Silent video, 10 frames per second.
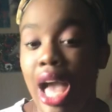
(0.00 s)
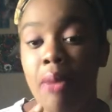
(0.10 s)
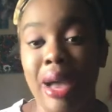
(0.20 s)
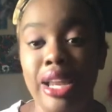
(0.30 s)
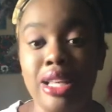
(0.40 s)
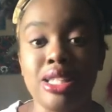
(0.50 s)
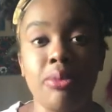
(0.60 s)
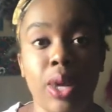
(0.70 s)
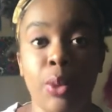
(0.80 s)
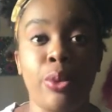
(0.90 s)
I might need
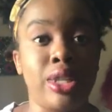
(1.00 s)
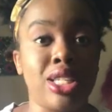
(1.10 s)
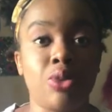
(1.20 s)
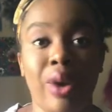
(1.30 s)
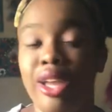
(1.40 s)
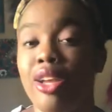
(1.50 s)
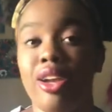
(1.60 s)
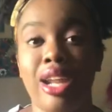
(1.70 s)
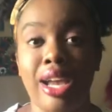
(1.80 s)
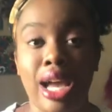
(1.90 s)
some help with this right
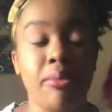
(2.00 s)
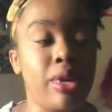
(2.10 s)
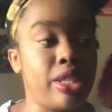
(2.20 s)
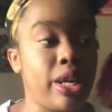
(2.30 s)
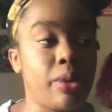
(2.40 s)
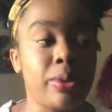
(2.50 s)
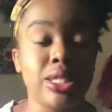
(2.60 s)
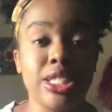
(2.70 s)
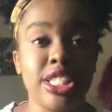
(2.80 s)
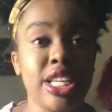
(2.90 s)
here, and I got me a
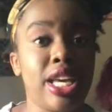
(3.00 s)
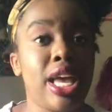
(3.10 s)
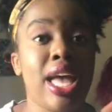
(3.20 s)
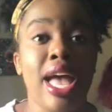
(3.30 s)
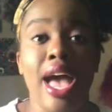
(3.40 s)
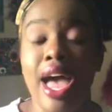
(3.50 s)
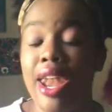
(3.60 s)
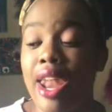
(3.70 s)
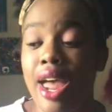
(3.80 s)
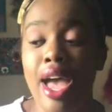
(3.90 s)
therapist and shit,
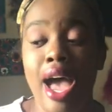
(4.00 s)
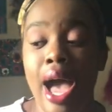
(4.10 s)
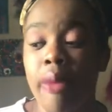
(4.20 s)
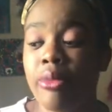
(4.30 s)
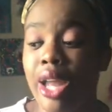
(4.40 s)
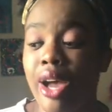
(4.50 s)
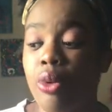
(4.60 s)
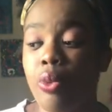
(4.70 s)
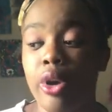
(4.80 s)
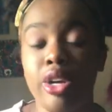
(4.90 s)
I'm
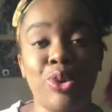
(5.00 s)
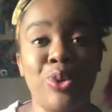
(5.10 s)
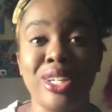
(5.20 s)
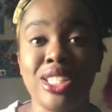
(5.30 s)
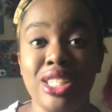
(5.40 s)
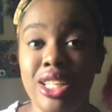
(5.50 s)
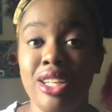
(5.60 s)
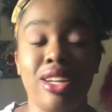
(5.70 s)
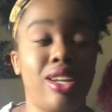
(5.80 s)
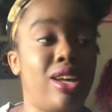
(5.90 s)
now working on
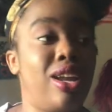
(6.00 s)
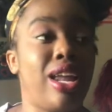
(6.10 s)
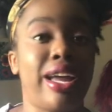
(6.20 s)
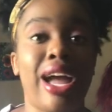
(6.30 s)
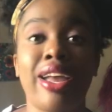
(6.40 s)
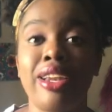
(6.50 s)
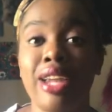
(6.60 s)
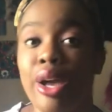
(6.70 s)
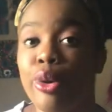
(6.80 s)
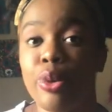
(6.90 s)
shit. Like, I
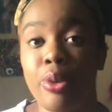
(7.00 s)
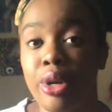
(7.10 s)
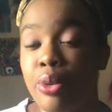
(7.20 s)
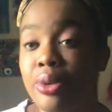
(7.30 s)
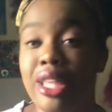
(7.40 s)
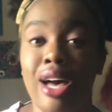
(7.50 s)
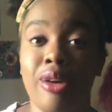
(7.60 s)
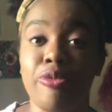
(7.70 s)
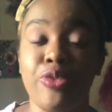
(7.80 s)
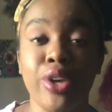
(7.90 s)
cannot go to work
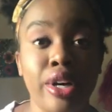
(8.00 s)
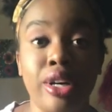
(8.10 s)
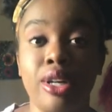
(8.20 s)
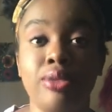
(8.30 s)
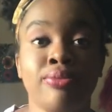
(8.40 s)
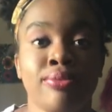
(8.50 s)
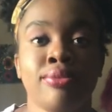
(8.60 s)
without a